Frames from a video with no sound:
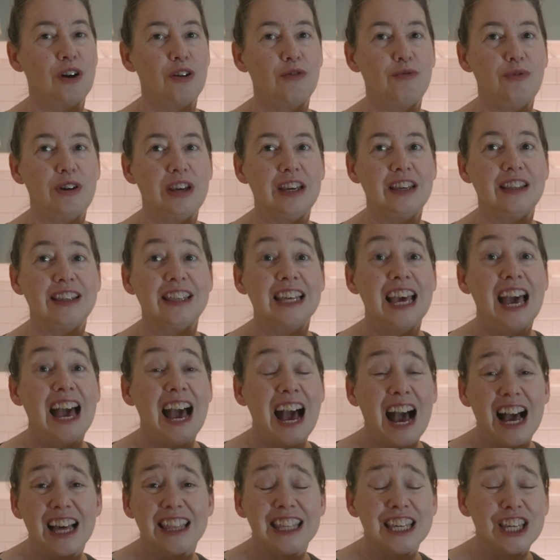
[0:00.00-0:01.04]
a wreath,
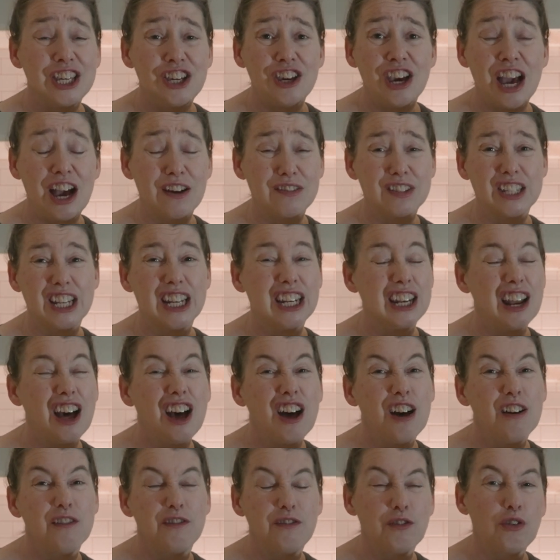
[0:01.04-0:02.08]
I think you have to
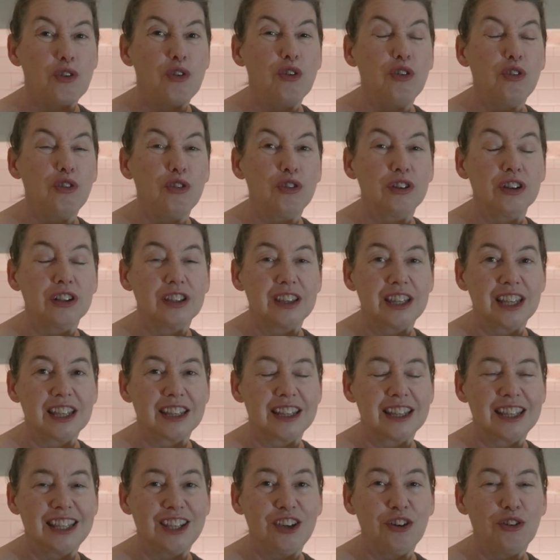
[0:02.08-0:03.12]
love all
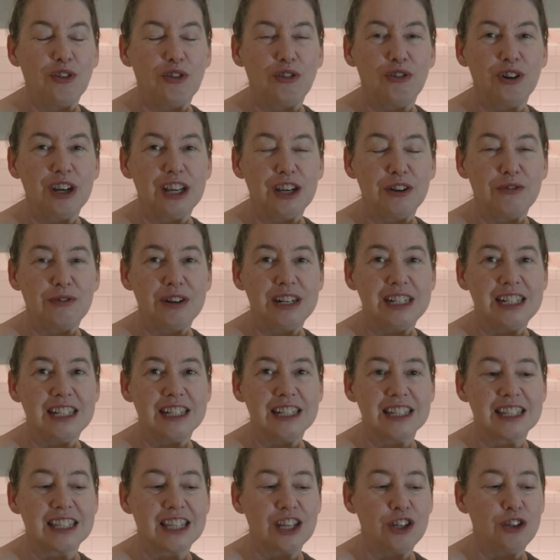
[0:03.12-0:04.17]
your
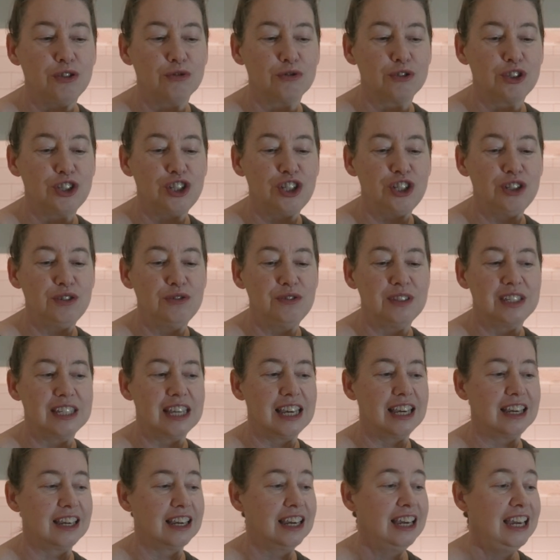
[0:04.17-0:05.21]
ingredients that you're
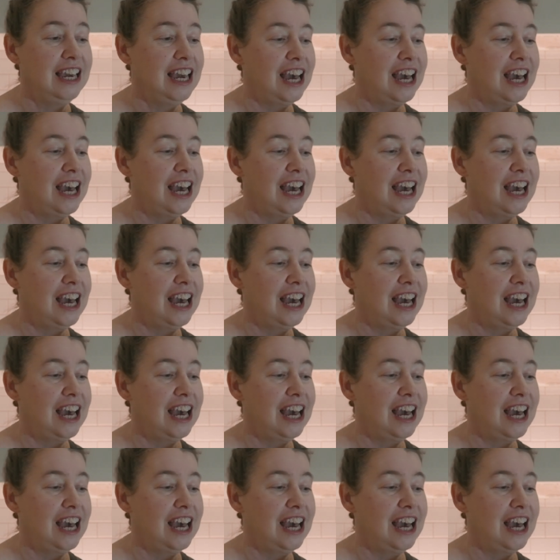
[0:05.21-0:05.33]
choosing.